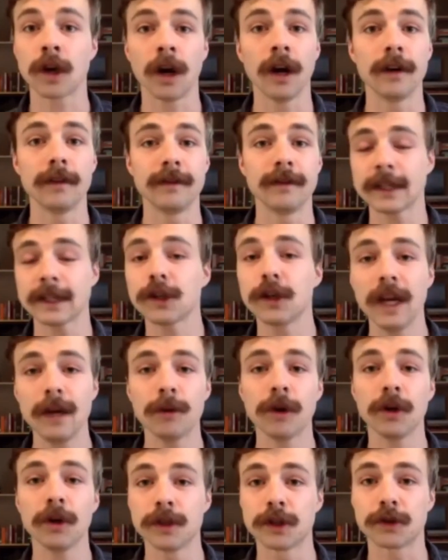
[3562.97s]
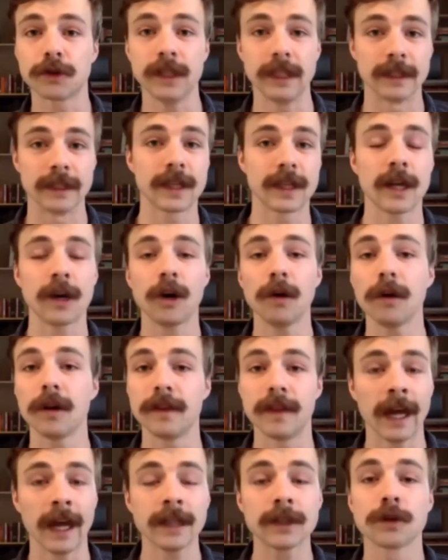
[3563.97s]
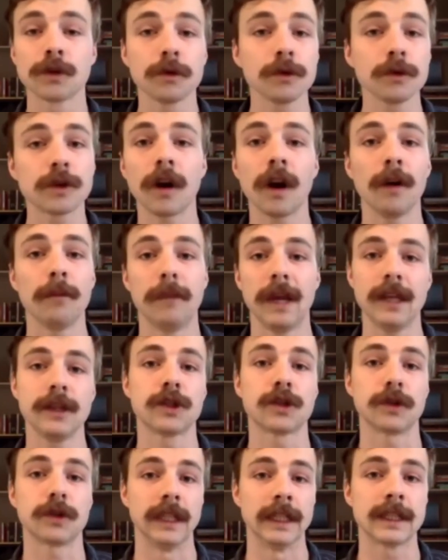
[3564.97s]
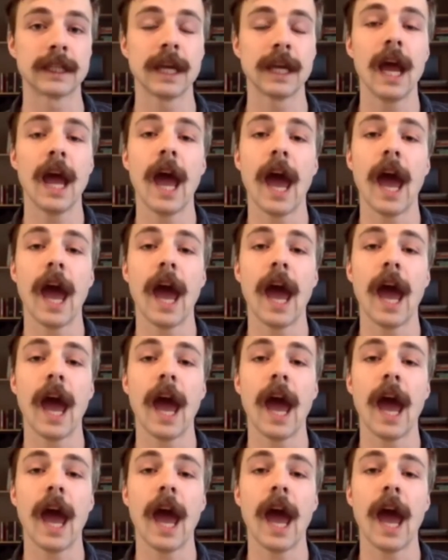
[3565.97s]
our neighborhood streets. Those are our main streets.